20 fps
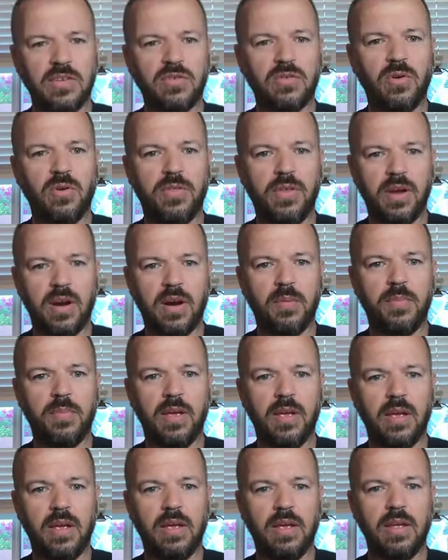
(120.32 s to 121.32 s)
electrical
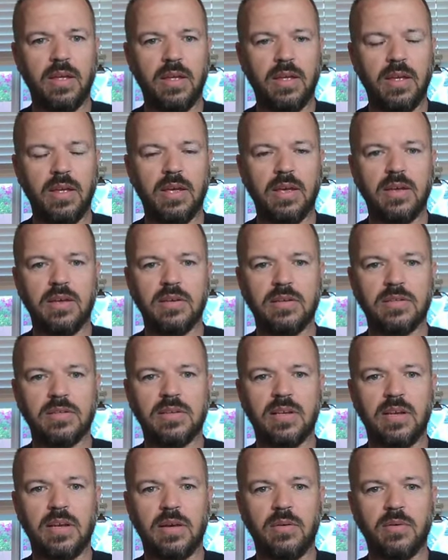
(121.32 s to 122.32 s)
therapy
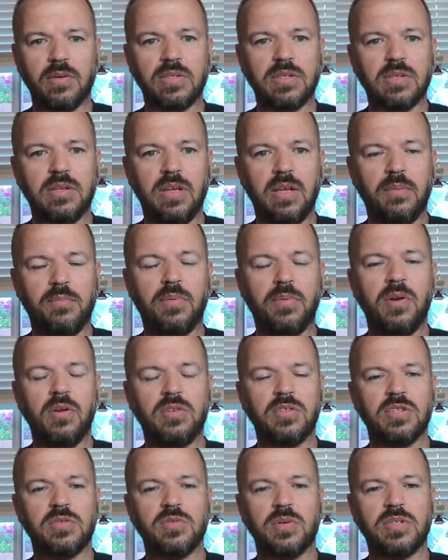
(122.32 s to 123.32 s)
is it
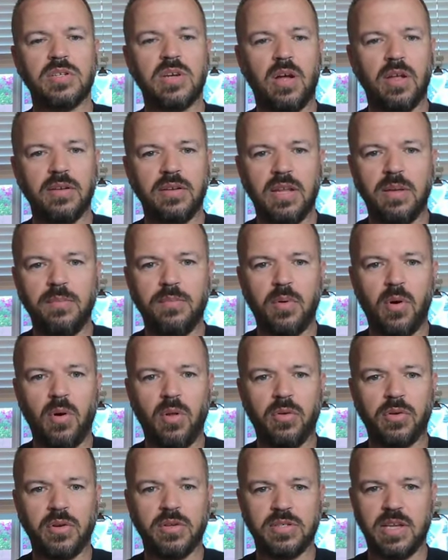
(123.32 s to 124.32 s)
produces what's called
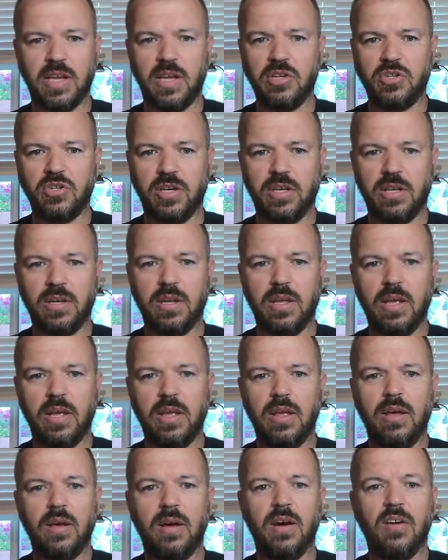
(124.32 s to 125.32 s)
depolarization
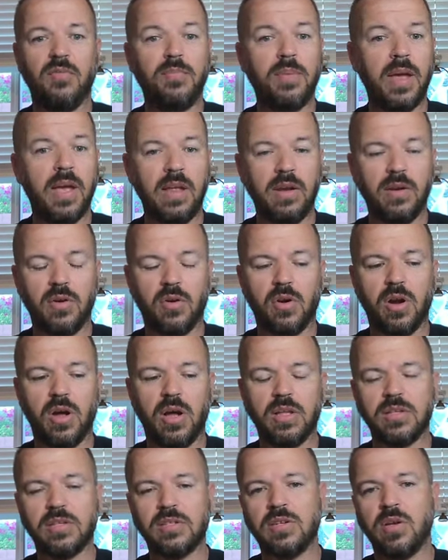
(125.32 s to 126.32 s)
of pain
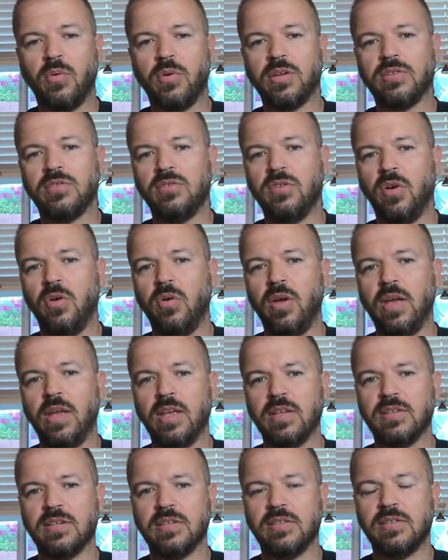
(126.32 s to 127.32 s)
neurons. So what it's
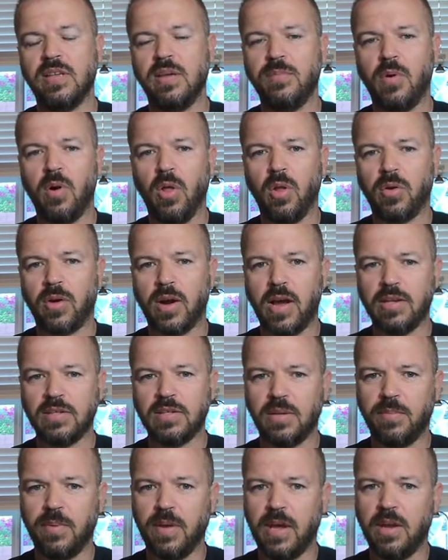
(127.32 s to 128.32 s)
doing is just
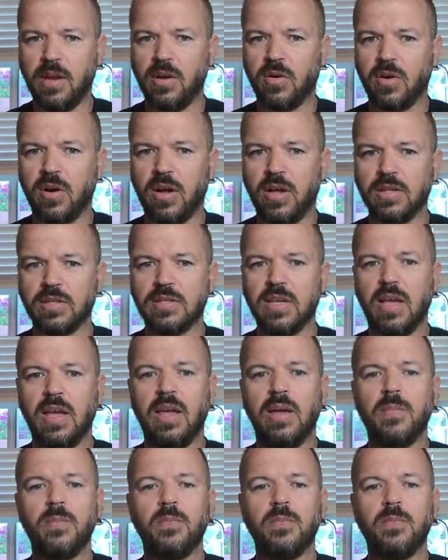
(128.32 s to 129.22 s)
depolarizing pain neurons